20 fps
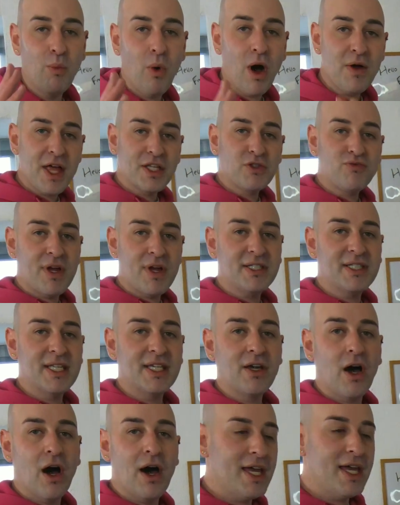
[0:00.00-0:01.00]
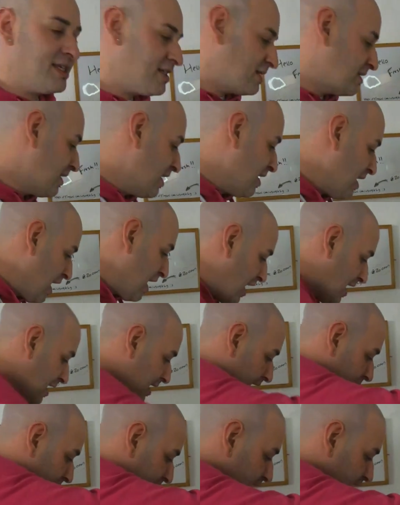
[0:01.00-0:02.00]
while that's resting, guys,
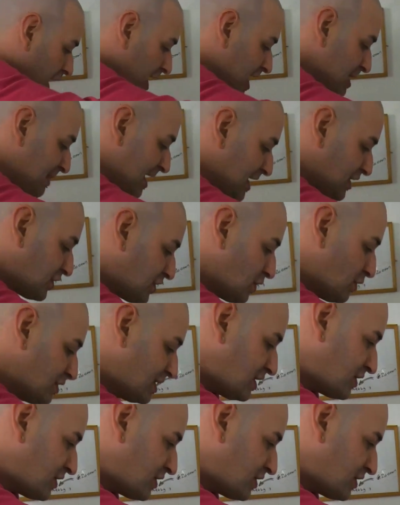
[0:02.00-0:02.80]
a tiny bit of Susie